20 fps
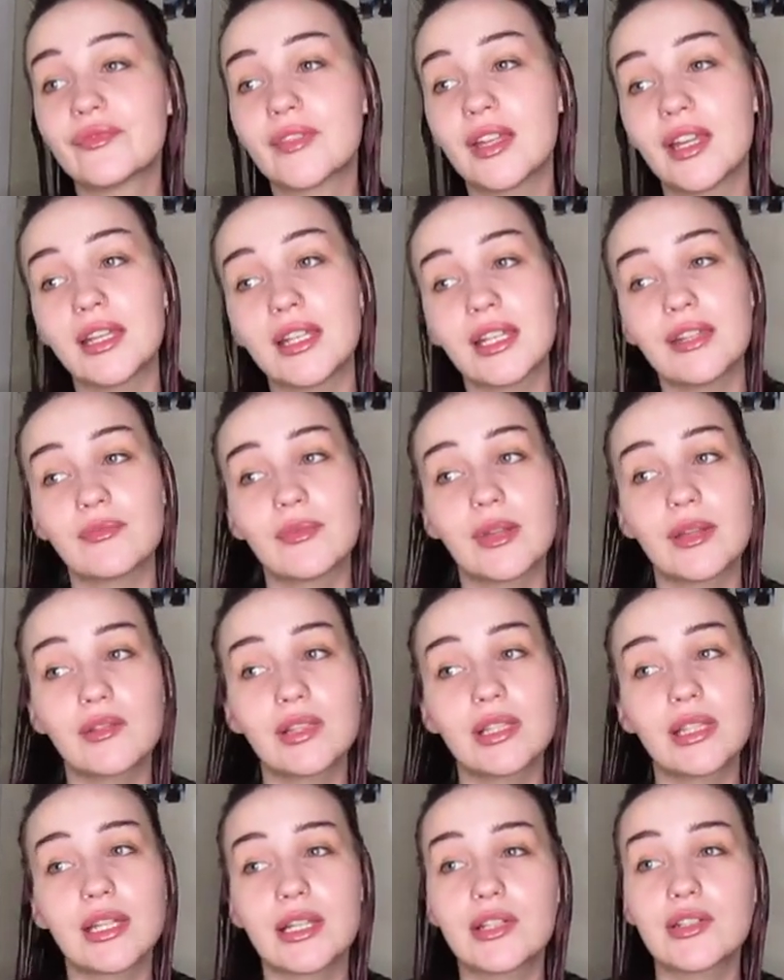and give my
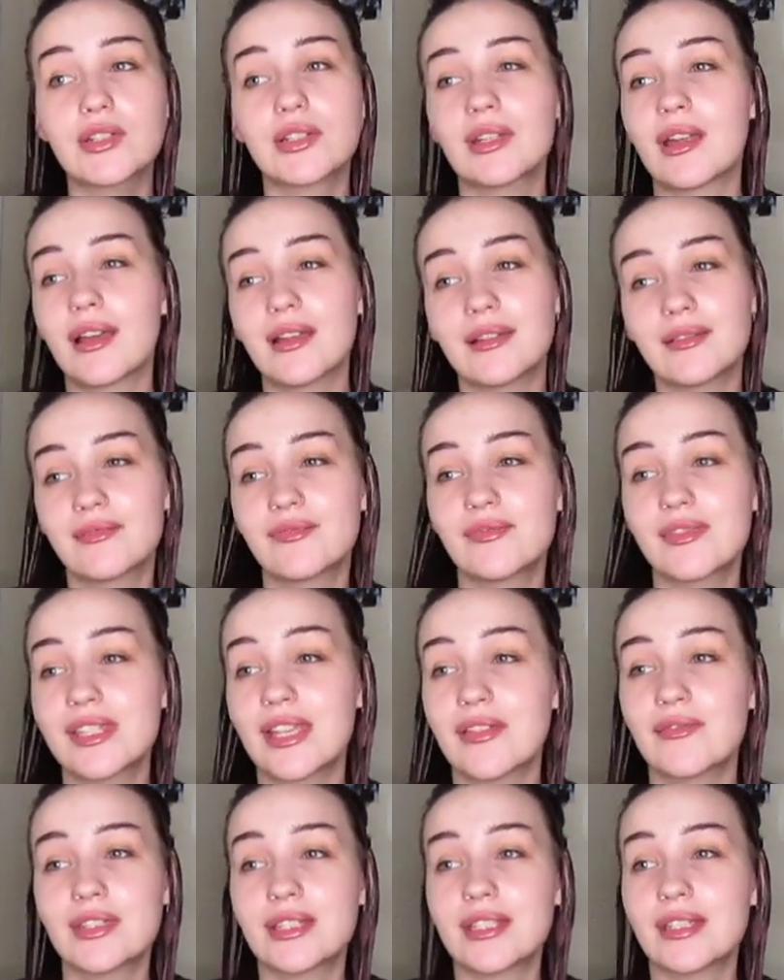real age and not
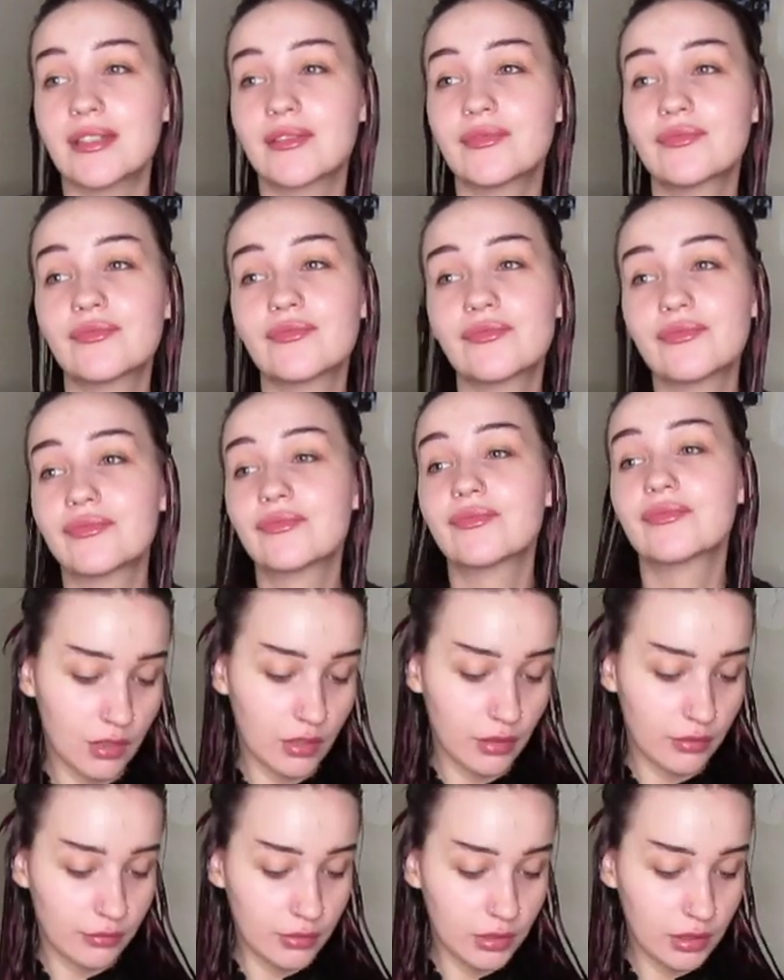17.
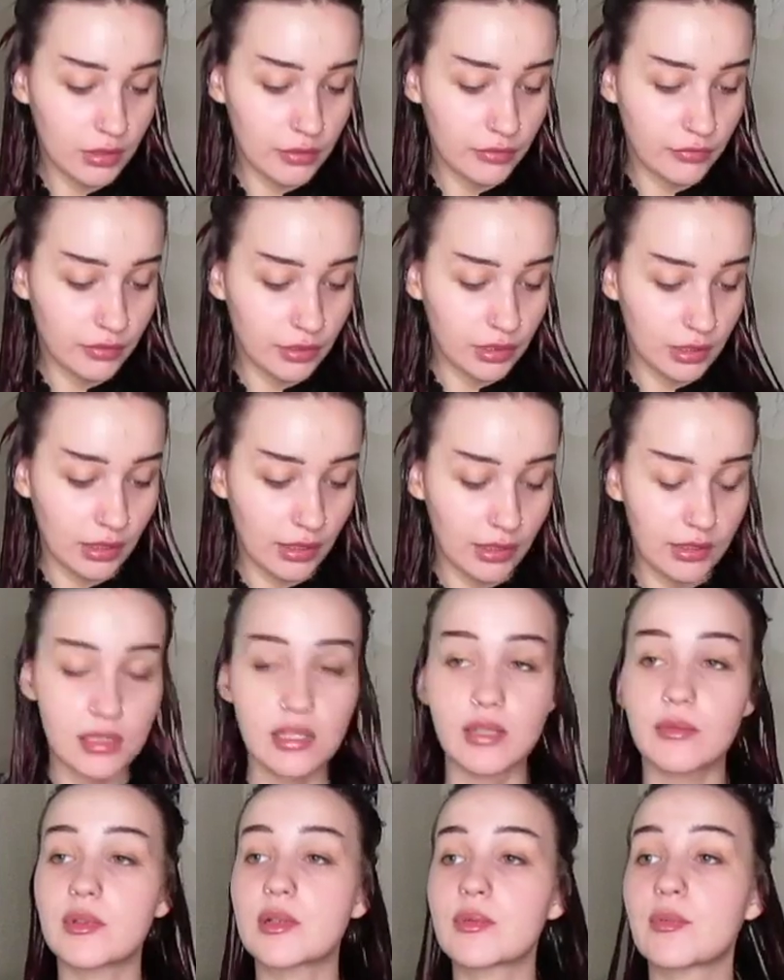I really do feel like I had
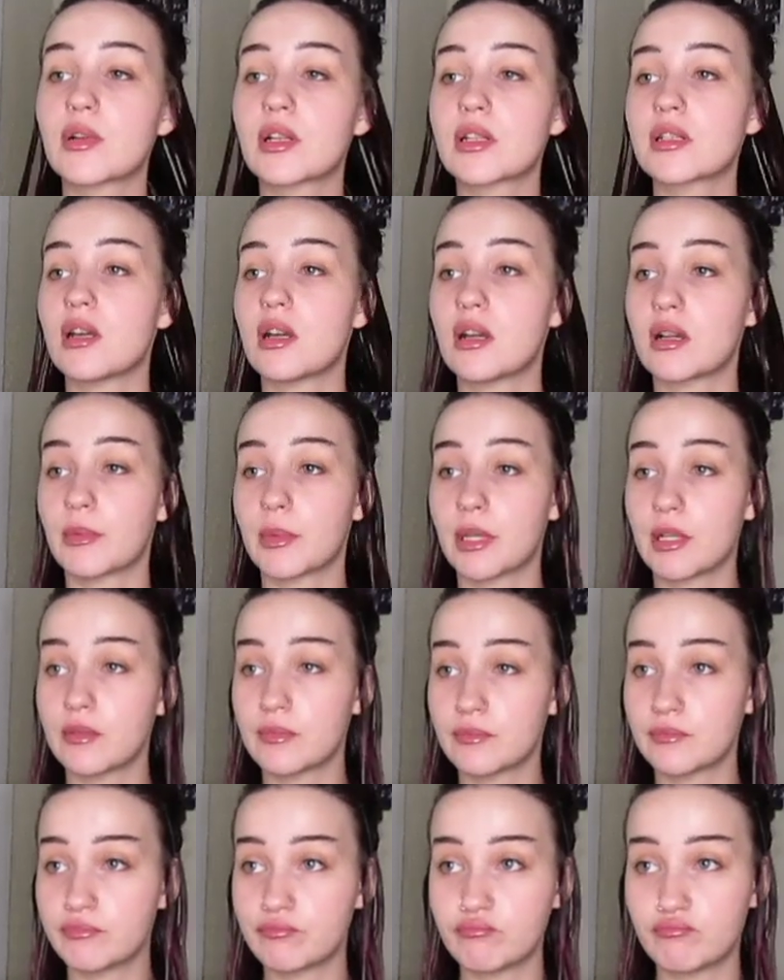so much more to talk about.
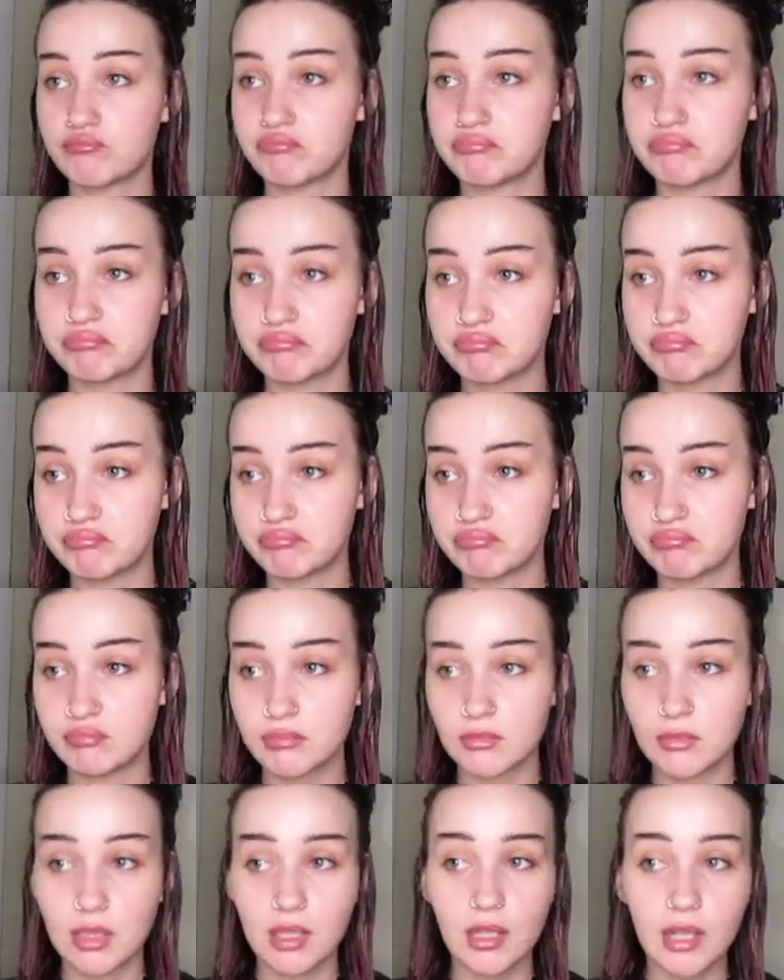
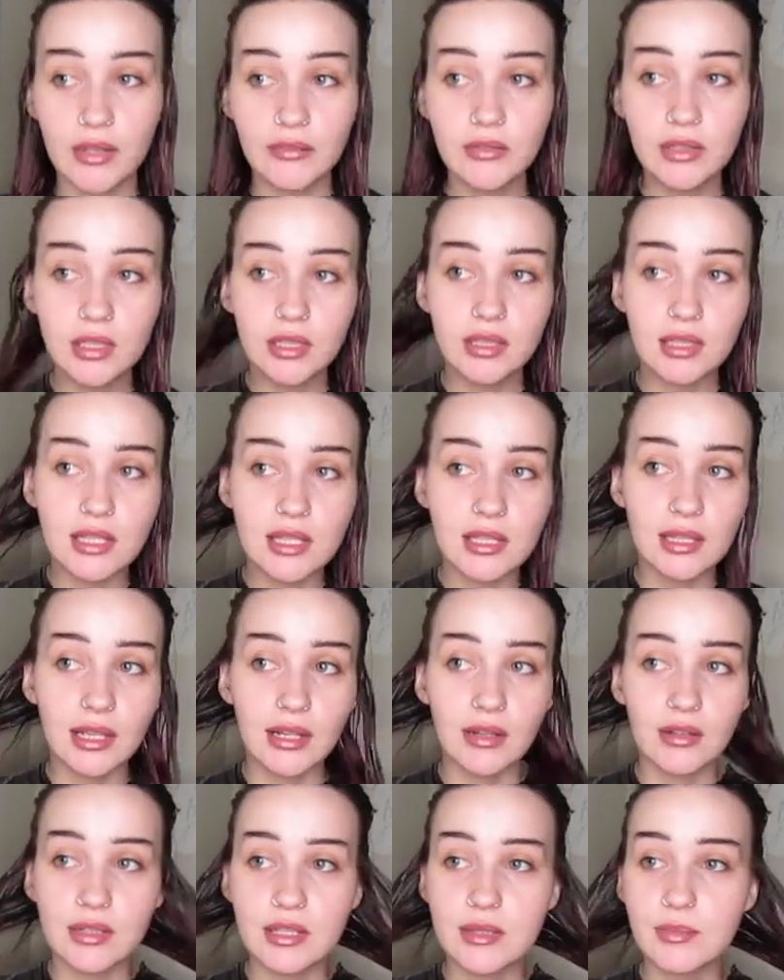I feel like this
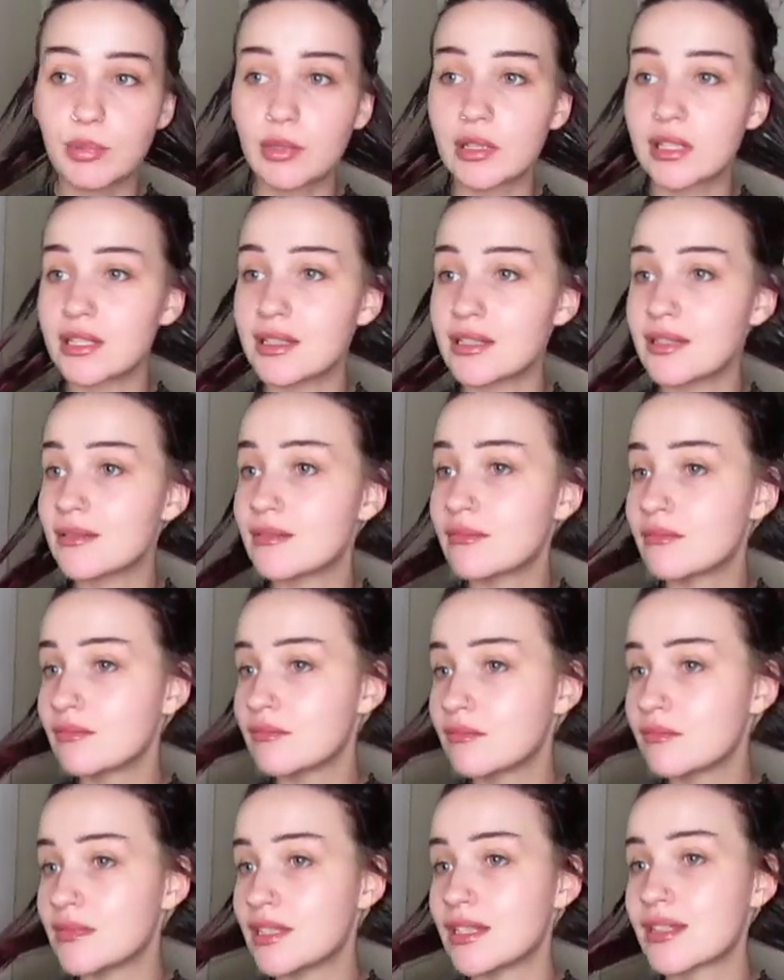layer is pretty
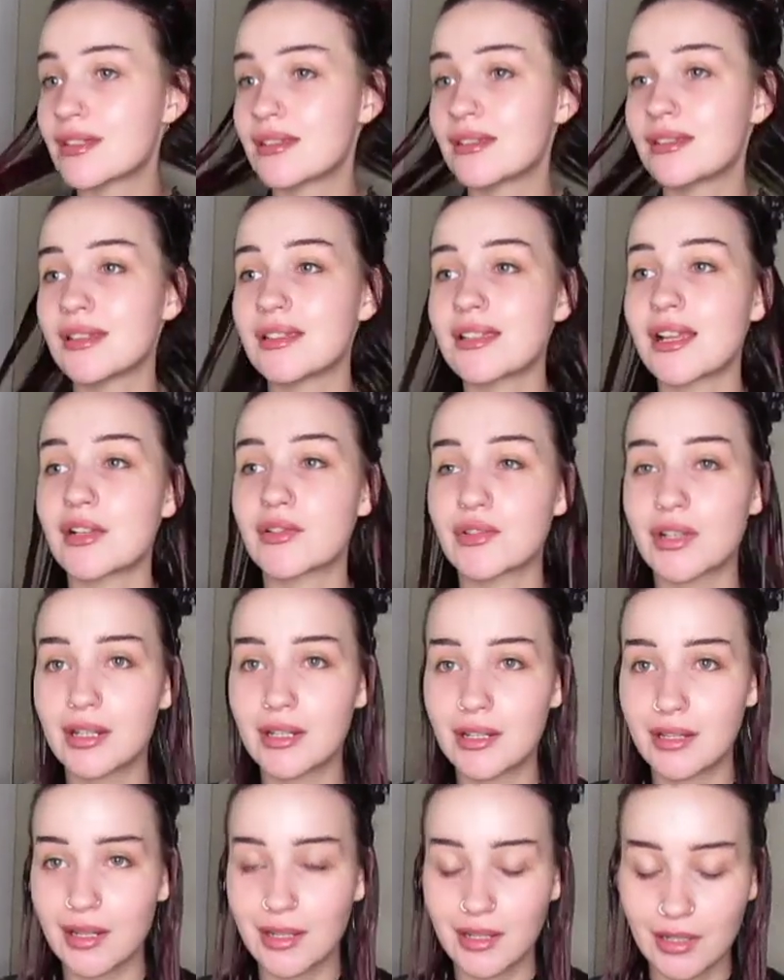decently saturated
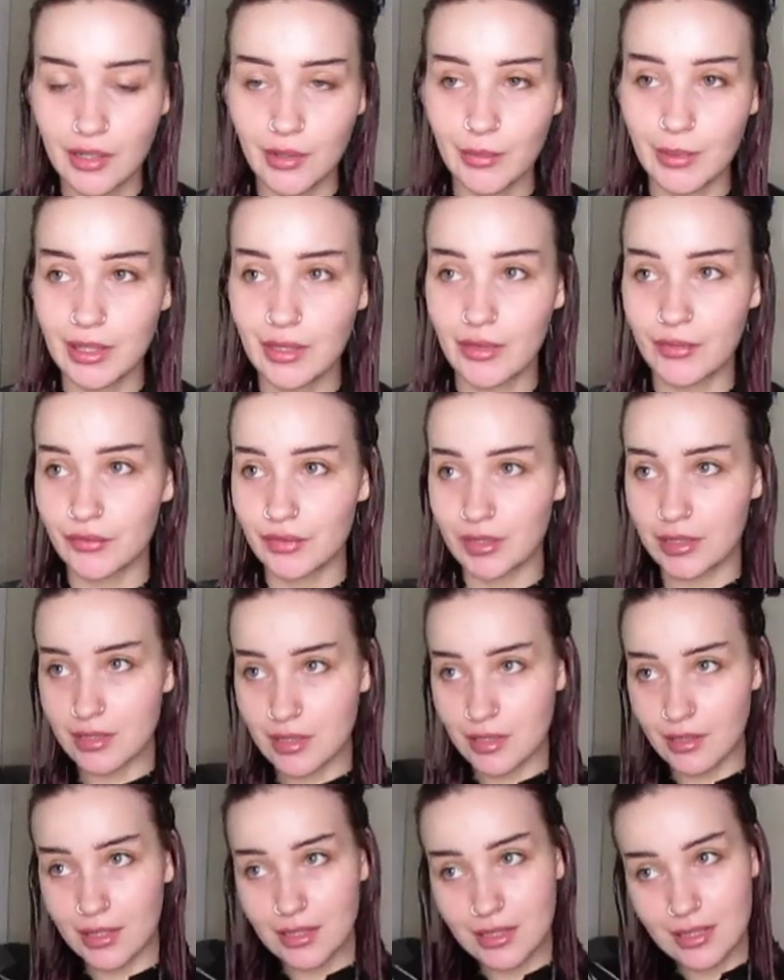and I can go back over it.
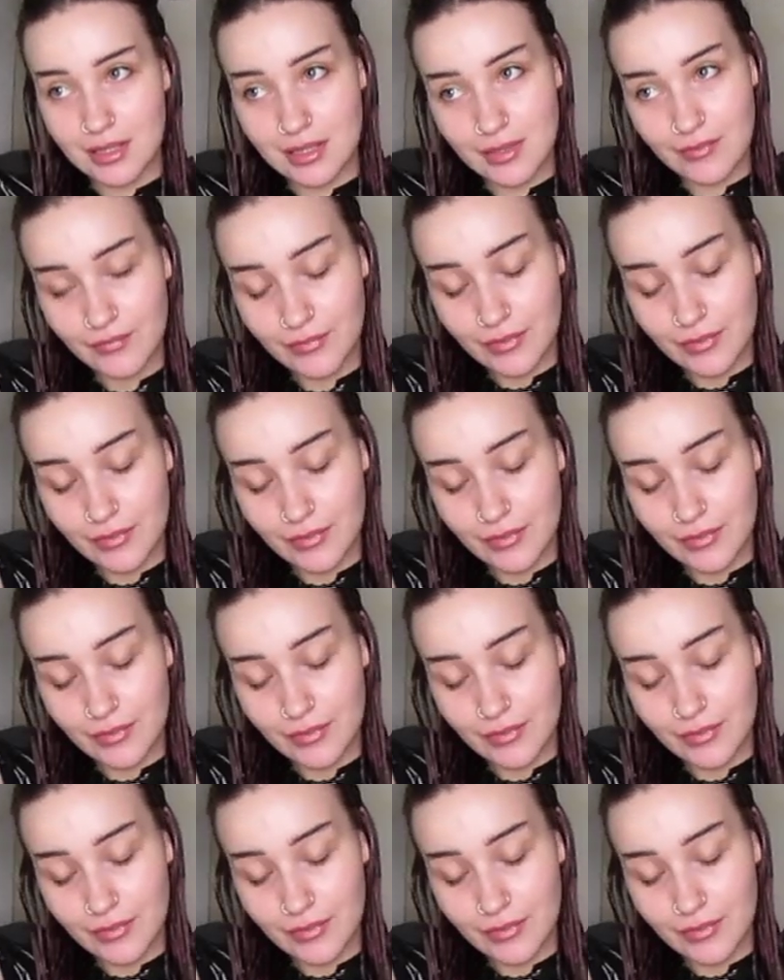So let's